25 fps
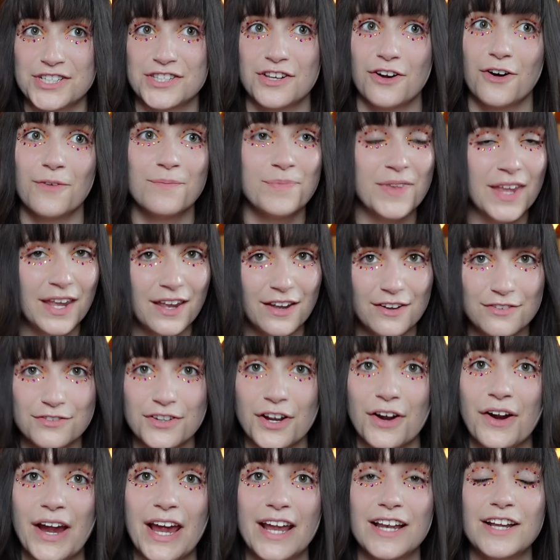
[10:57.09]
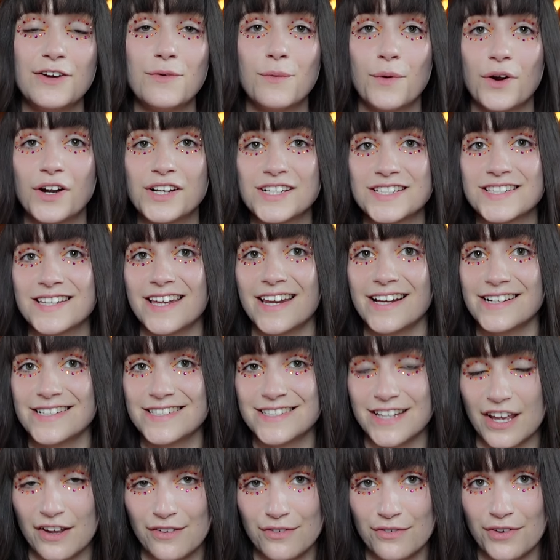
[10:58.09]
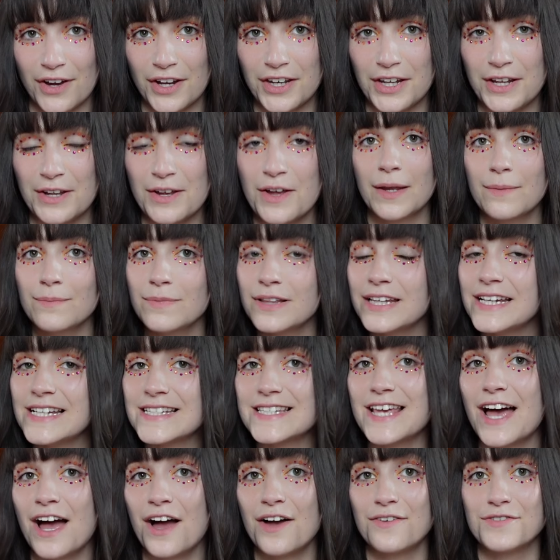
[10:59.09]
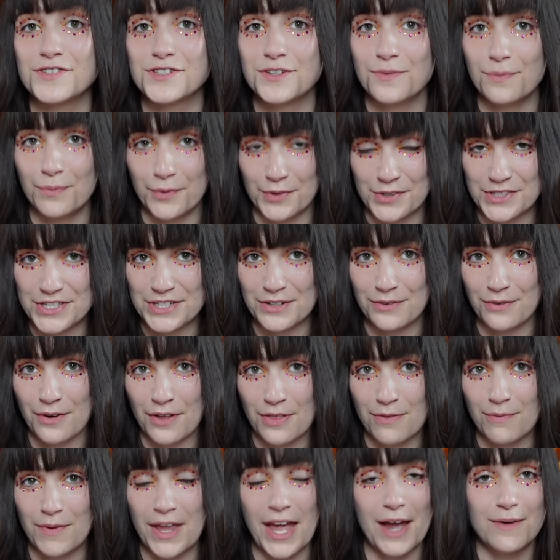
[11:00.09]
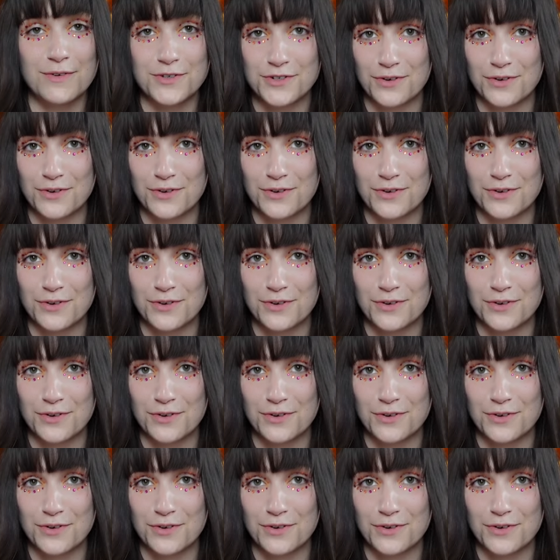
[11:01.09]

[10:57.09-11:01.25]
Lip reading: so if there are any words that I say funny, please have some mercy with me, I'm